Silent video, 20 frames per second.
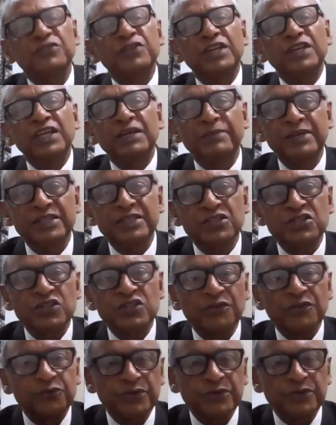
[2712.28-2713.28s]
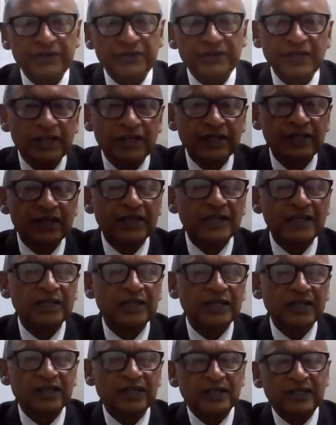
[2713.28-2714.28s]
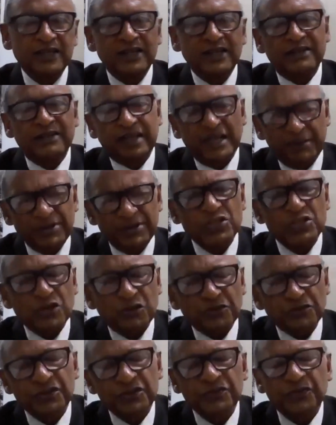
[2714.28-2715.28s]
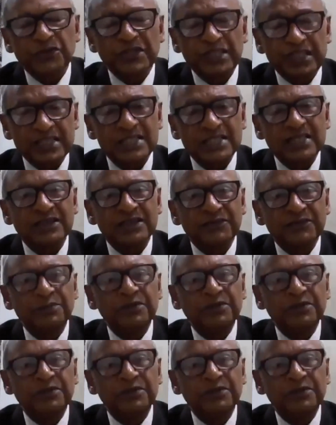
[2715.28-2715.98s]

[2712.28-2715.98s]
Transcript: three major software, ready-made software for these